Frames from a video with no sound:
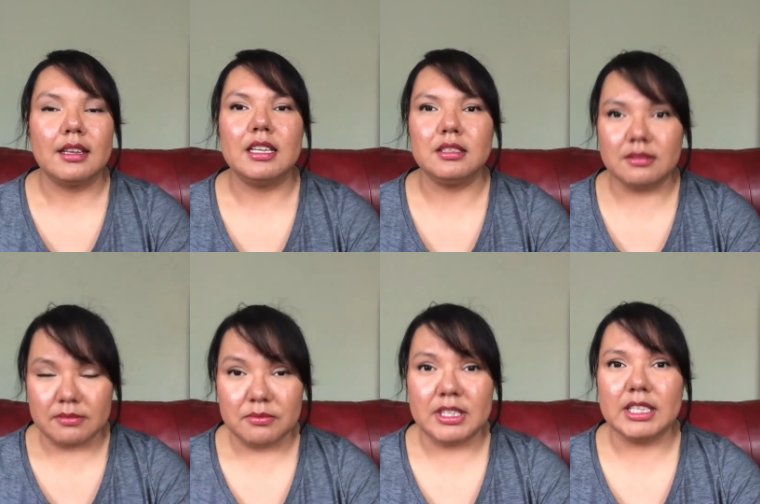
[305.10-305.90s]
It's
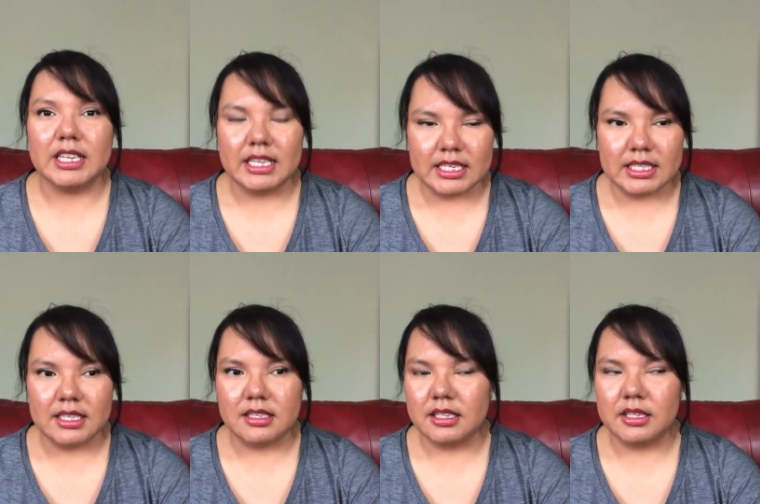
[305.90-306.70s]
really easy
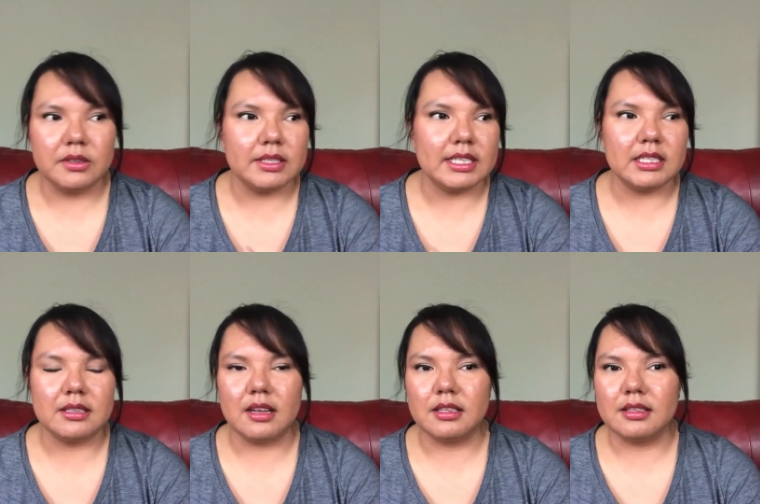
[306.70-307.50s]
to use. It's
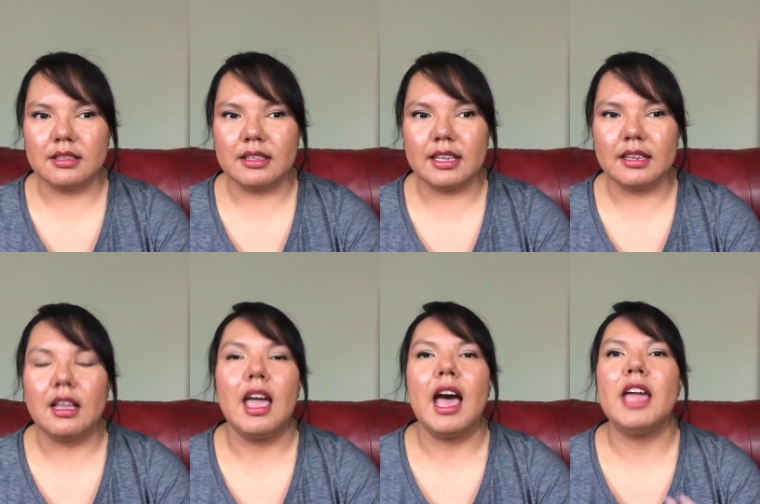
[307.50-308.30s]
not like,
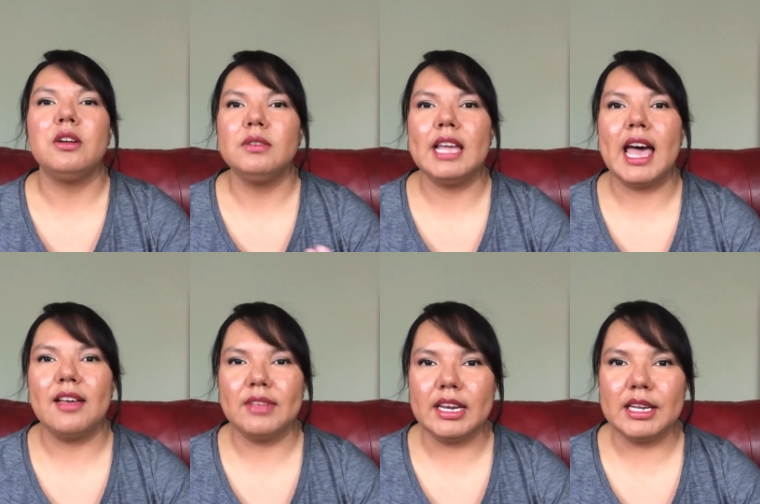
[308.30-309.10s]
I don't
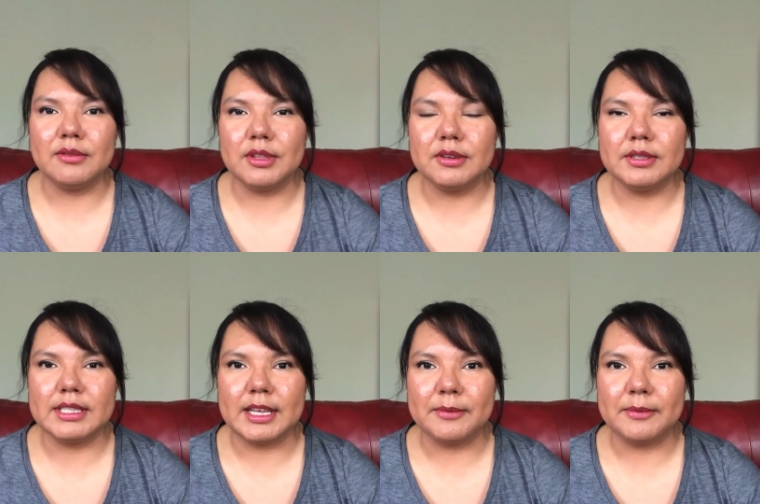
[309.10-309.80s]
have any of those